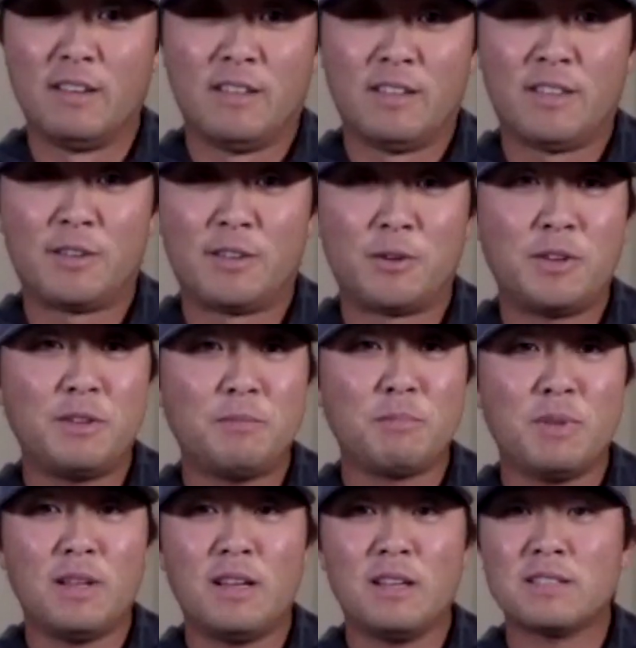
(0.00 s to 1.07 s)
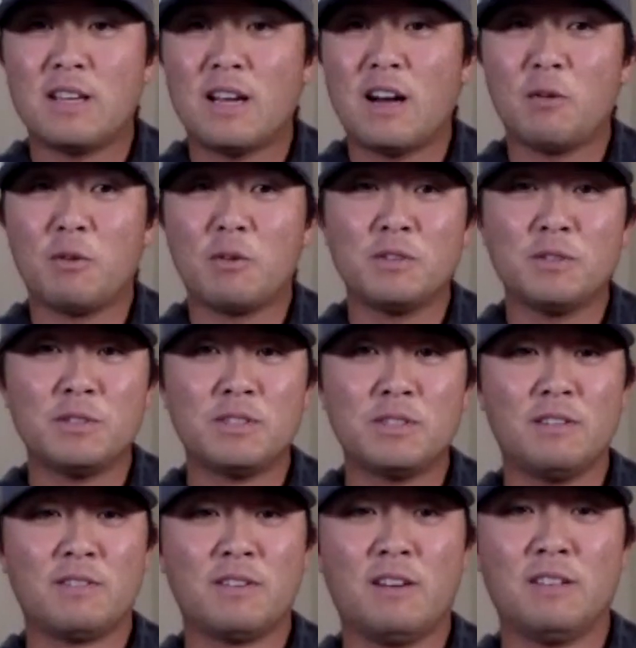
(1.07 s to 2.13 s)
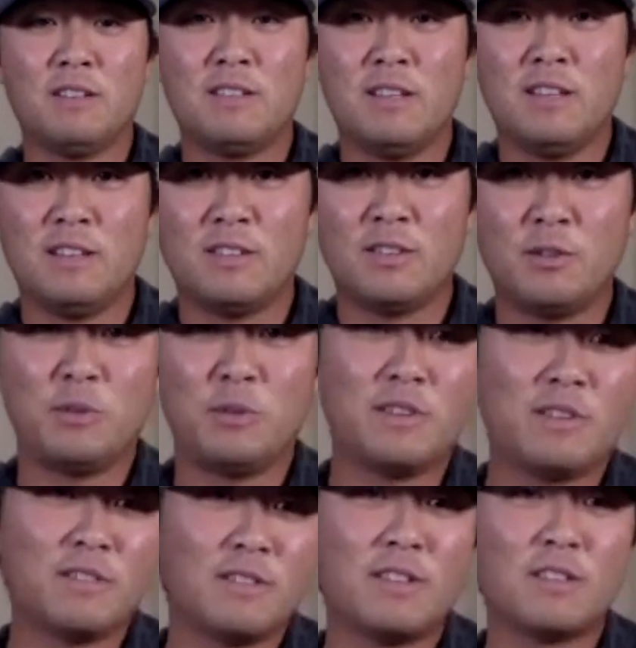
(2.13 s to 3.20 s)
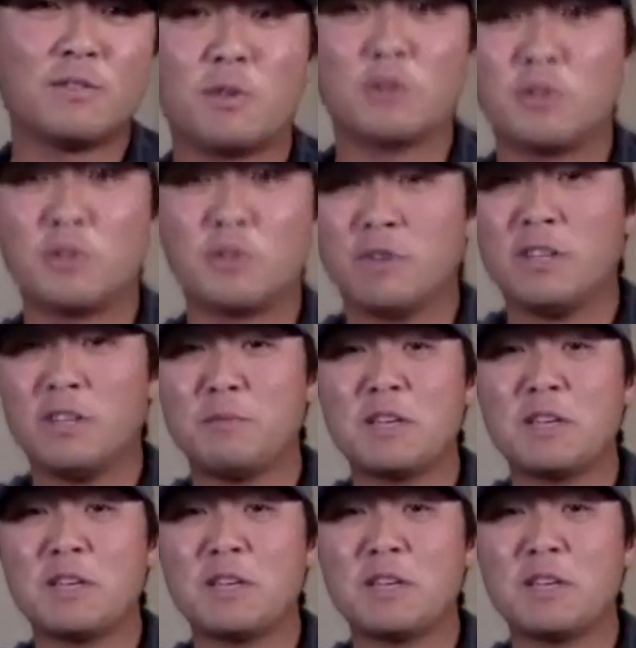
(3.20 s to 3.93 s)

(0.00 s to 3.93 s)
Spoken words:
30 plus hours of content doing this virtual training,